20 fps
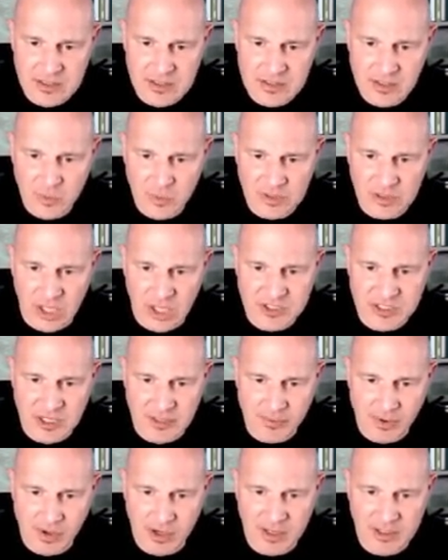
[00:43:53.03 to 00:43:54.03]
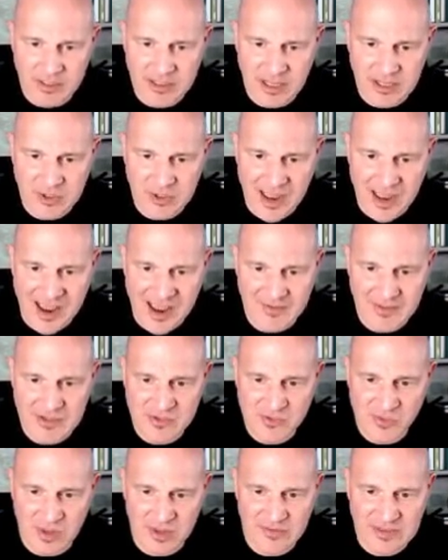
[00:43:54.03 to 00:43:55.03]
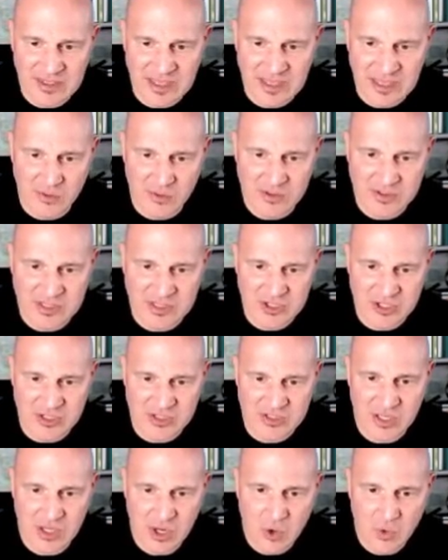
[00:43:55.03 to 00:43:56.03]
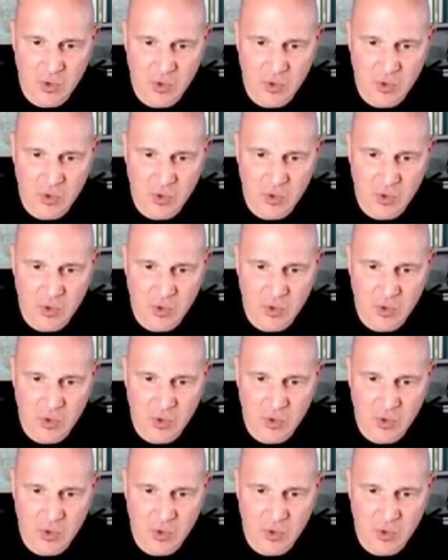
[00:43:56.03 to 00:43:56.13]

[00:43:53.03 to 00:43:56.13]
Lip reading: so when launching a product and you have these relevant keywords that just